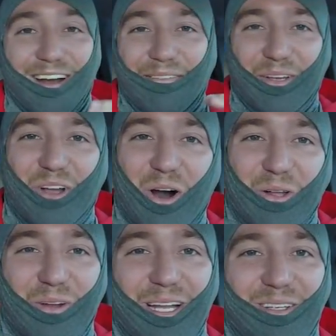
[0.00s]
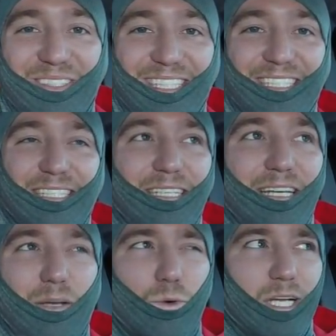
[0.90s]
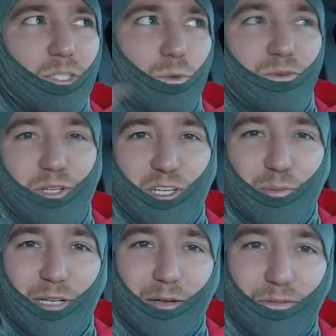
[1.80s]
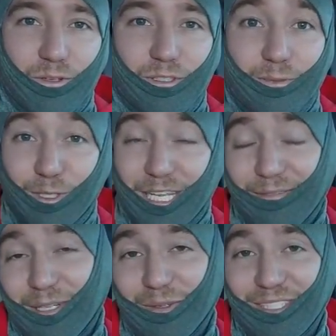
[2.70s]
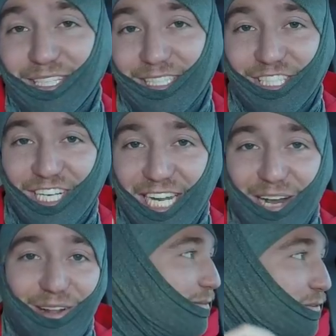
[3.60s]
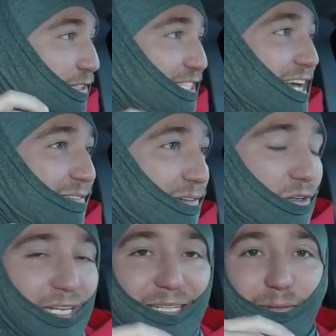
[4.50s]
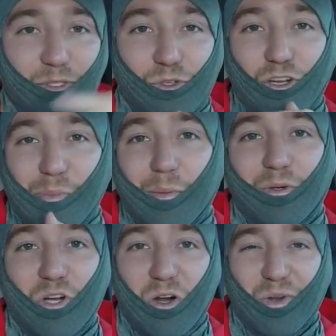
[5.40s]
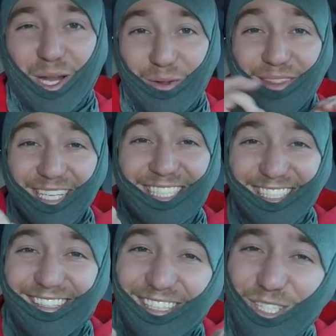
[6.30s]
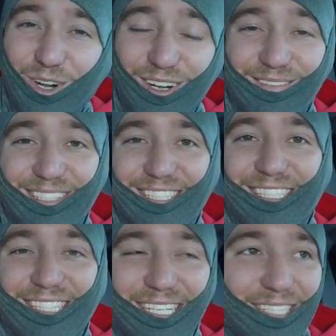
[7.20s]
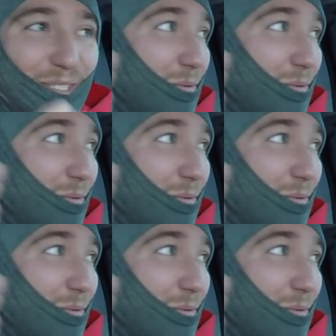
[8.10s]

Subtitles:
of the Colorado season. Well, actually, Wolf Creek opened up first, which that video is sick. Check it out. For Denver and the majority of people in Colorado, this is the start of the season, so